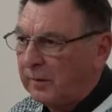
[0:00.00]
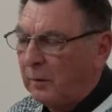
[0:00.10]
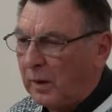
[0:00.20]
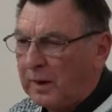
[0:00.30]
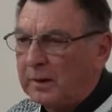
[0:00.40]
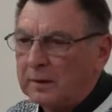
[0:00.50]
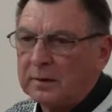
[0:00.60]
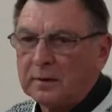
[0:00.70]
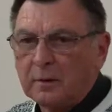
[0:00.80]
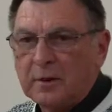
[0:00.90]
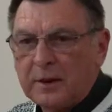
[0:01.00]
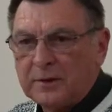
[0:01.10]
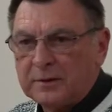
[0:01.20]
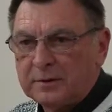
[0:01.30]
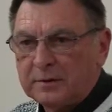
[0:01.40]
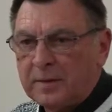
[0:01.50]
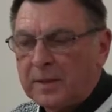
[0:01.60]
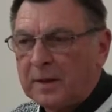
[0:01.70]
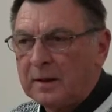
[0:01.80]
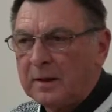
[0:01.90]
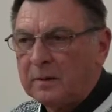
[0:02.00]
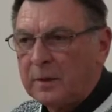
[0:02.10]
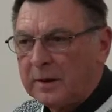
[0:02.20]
from one location,